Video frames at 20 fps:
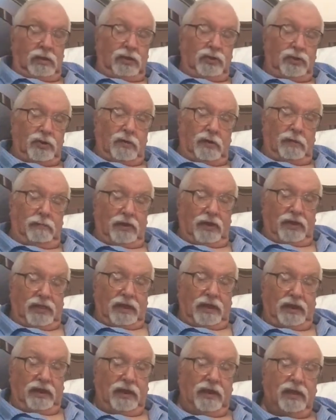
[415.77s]
Sorry about
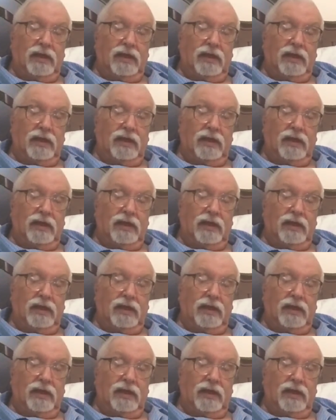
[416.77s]
that.